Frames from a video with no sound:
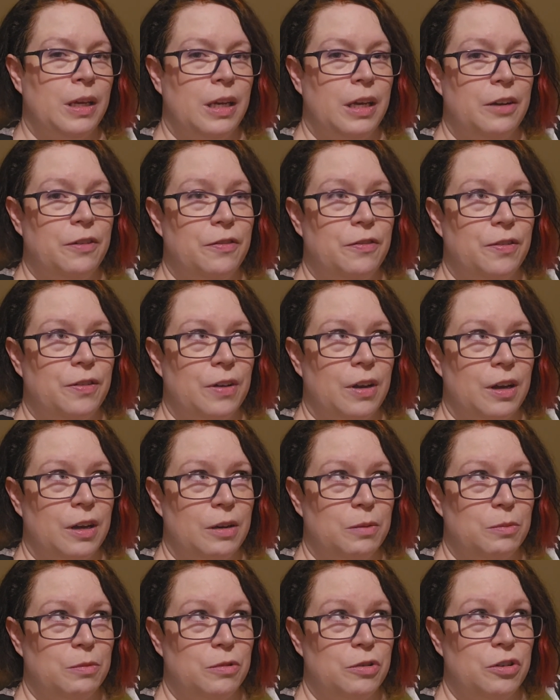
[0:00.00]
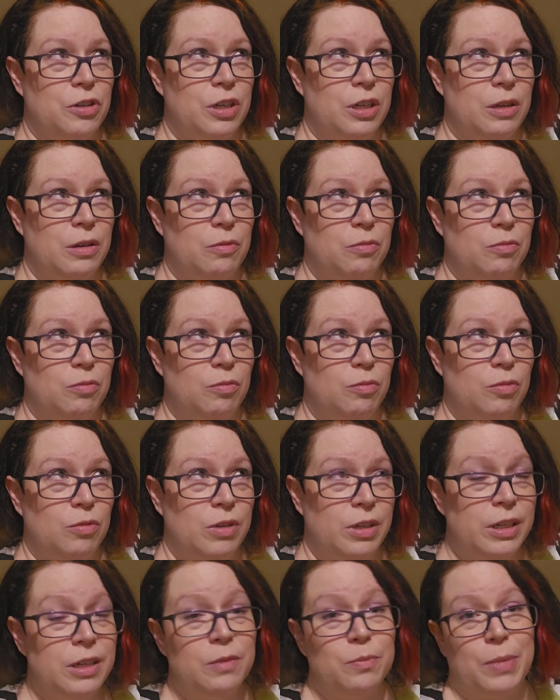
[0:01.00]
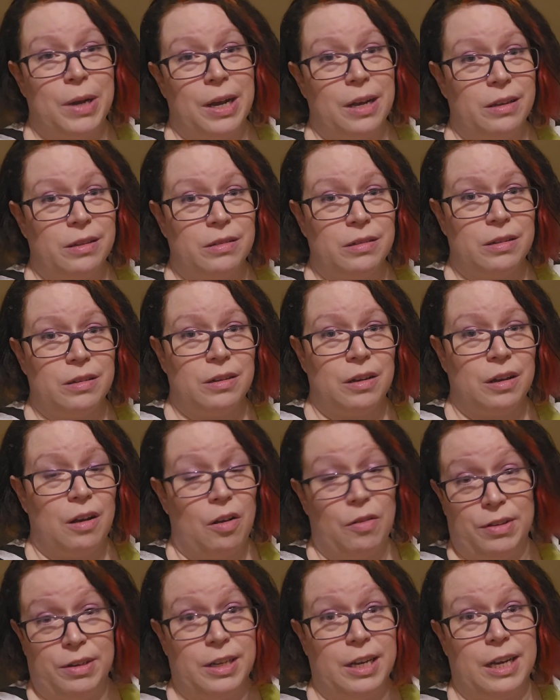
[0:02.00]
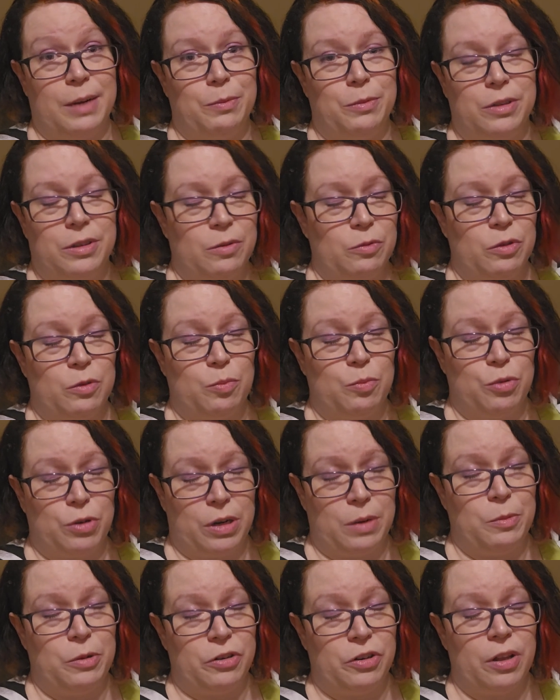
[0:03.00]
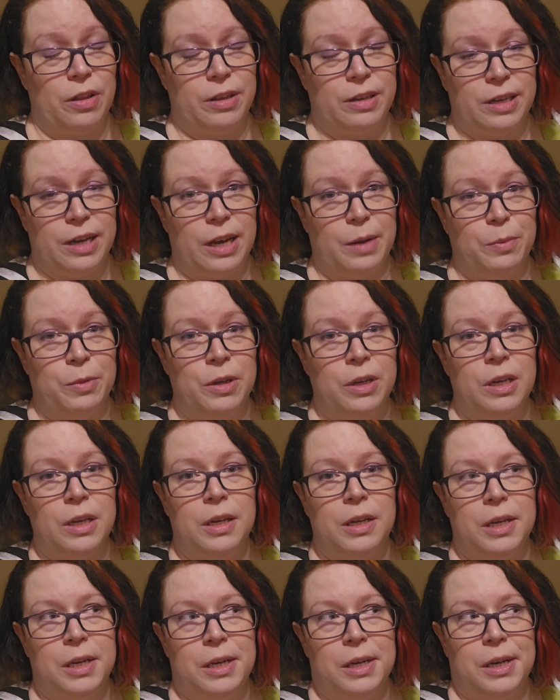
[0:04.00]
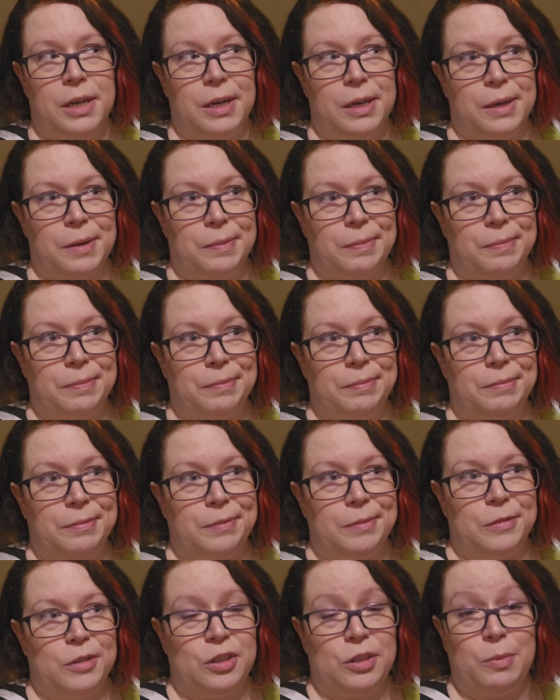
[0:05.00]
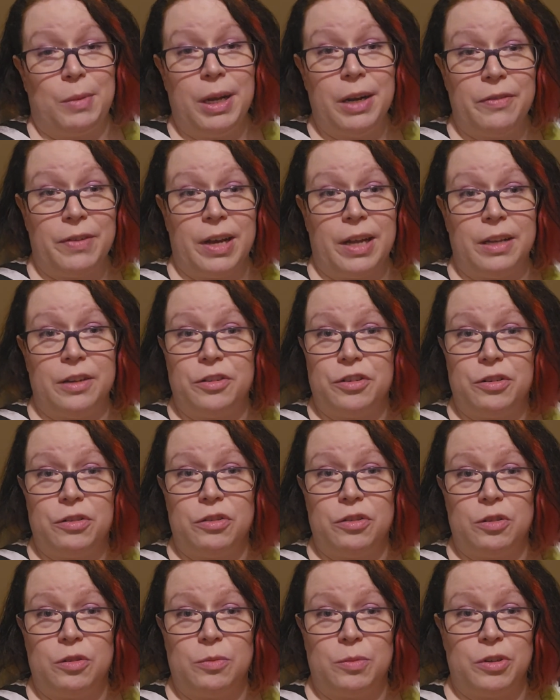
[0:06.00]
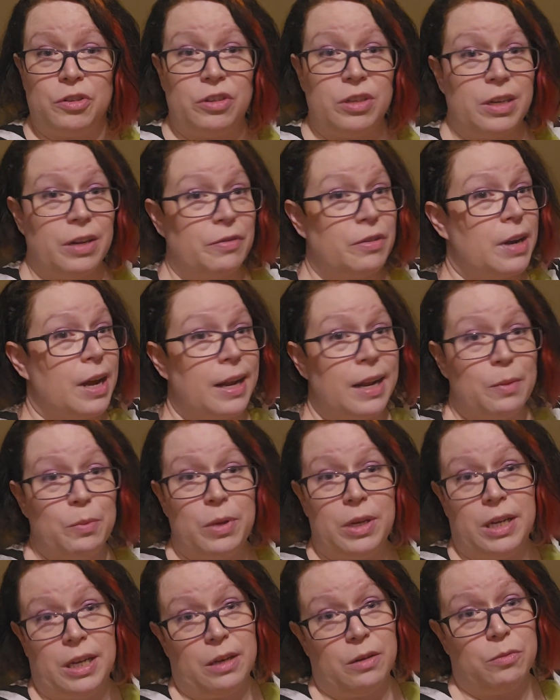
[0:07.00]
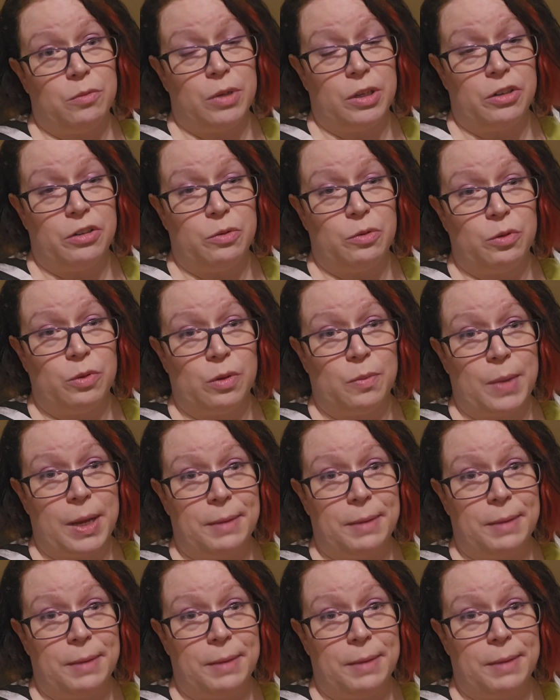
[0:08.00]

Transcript: If she didn't bask all the time, because it was pretty much all the time, she might have had issues, but she never had NBD when she was with